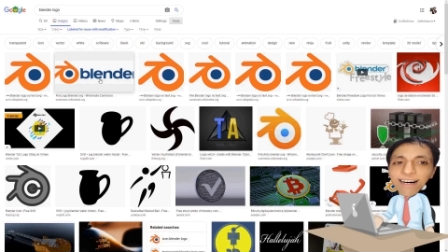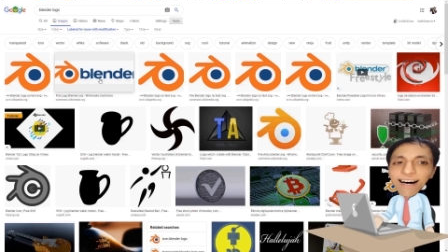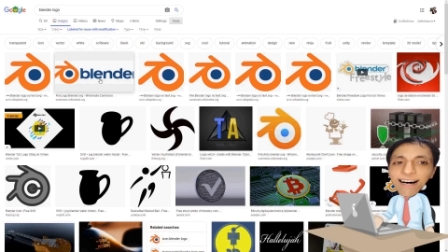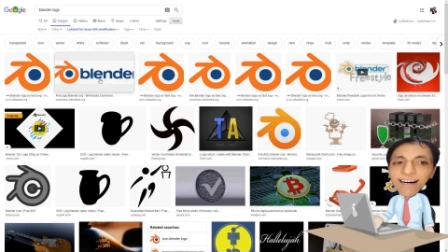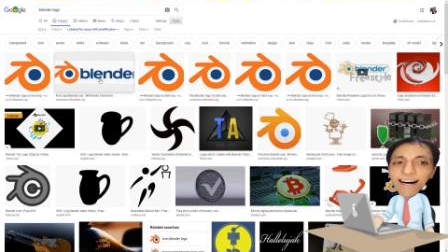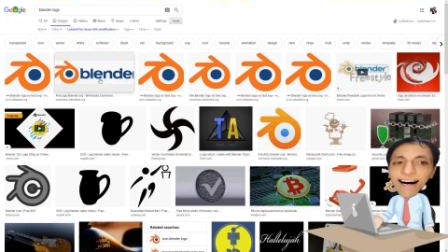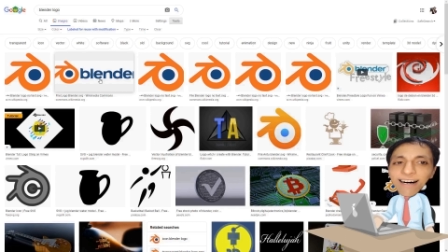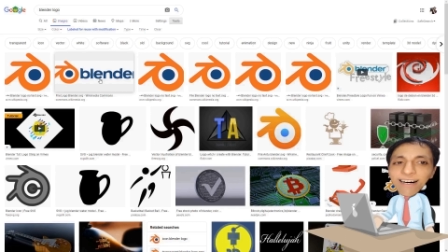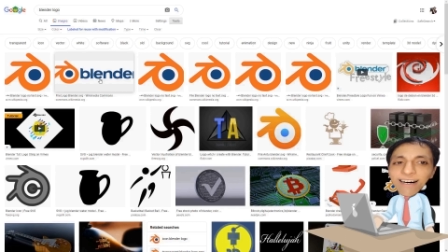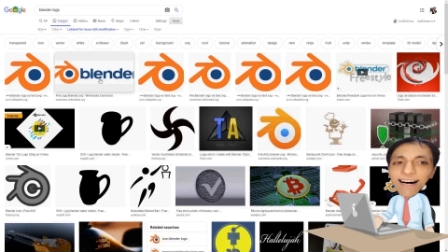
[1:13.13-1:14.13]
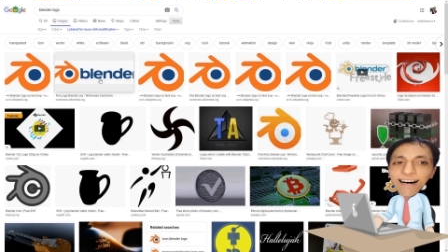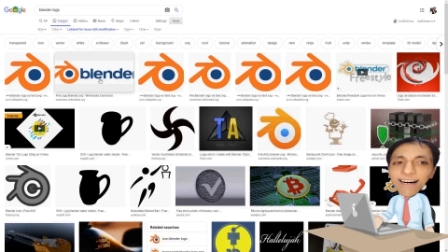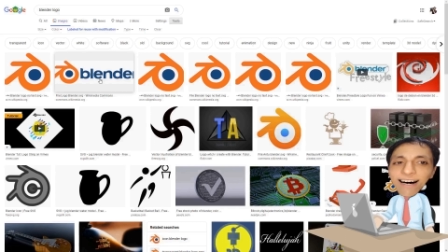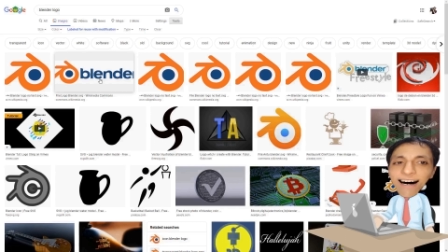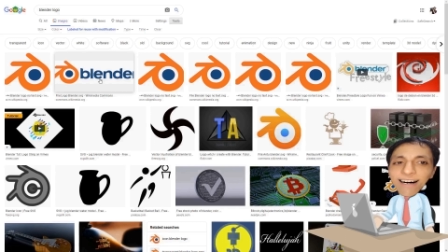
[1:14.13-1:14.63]
I don't care if it's
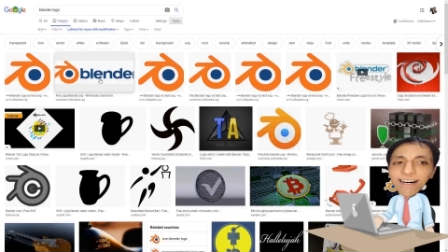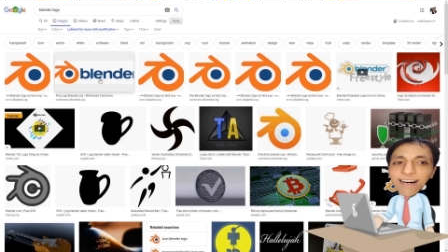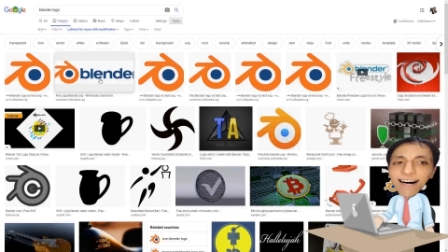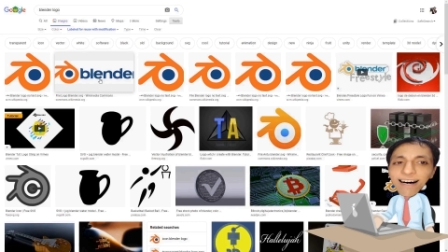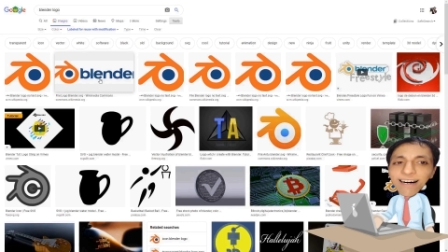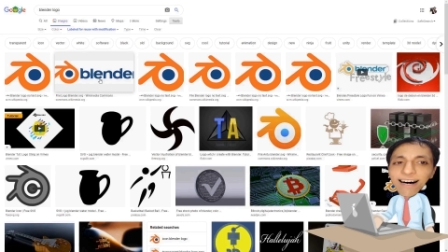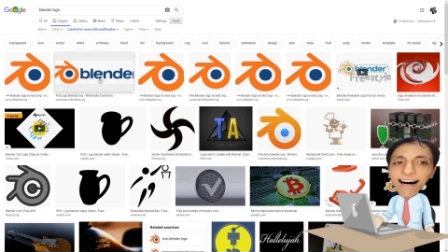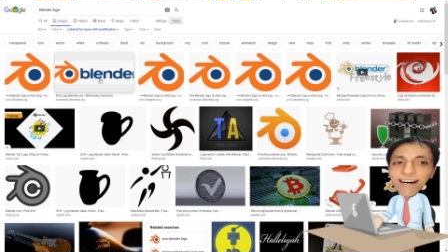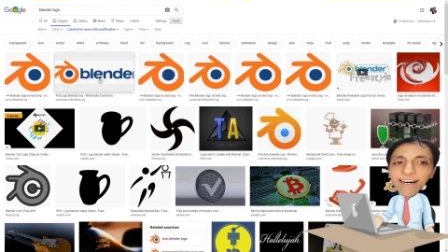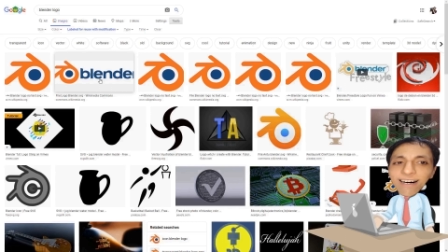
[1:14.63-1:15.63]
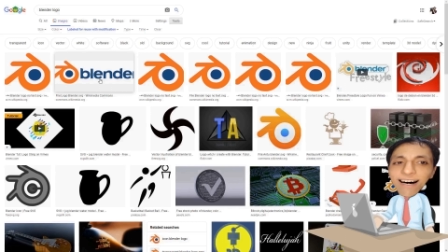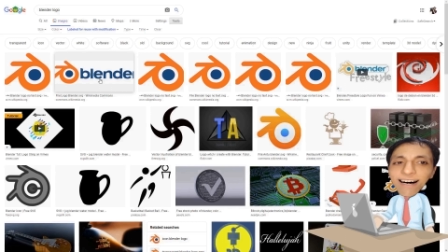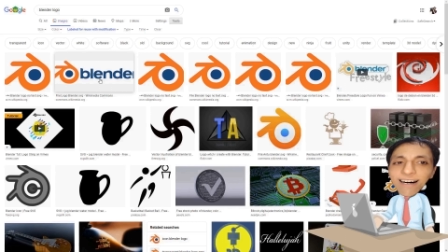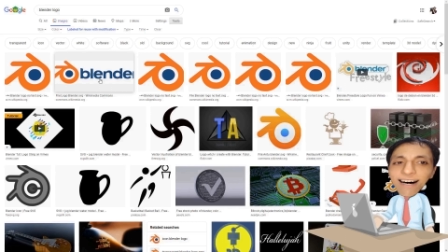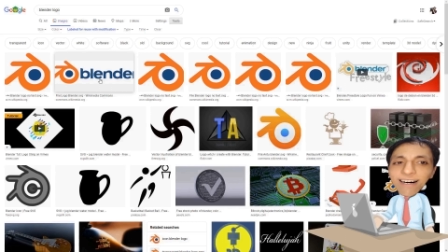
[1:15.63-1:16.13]
personal or
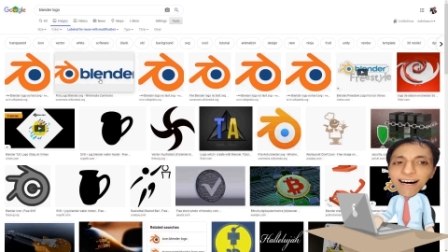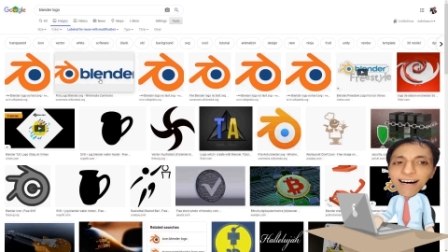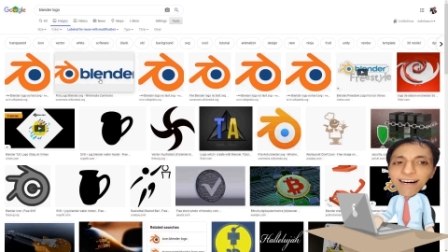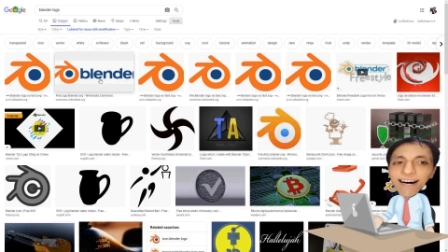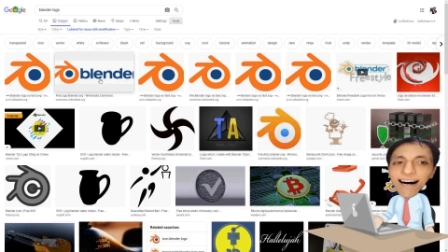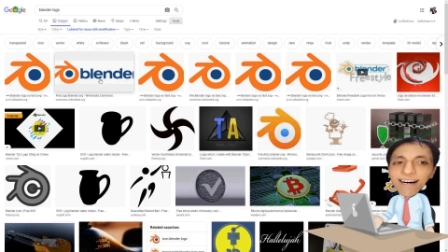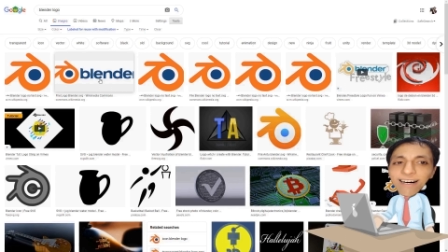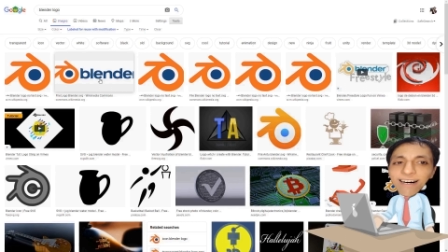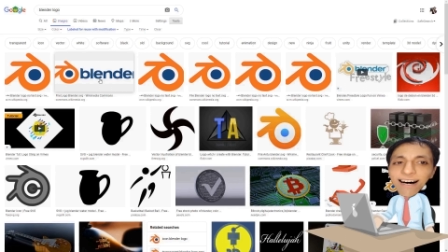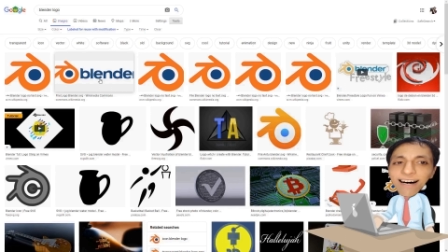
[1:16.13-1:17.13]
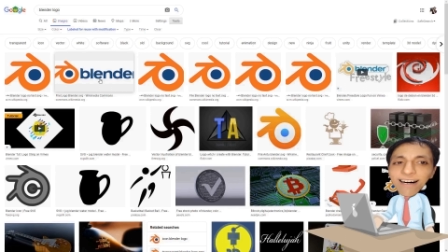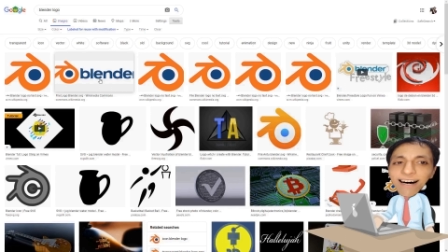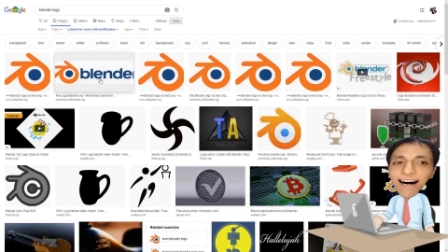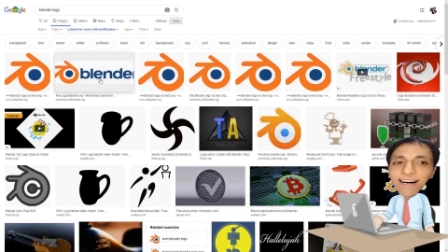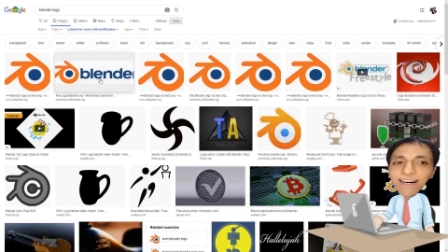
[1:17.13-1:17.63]
commercial, as long as you give me
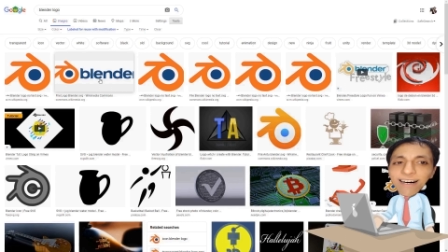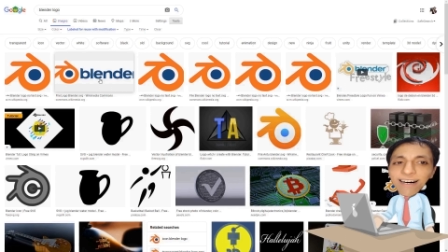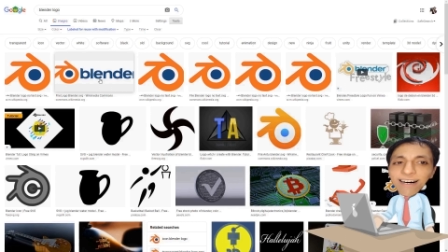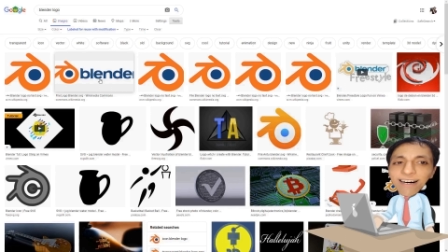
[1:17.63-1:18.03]
credit.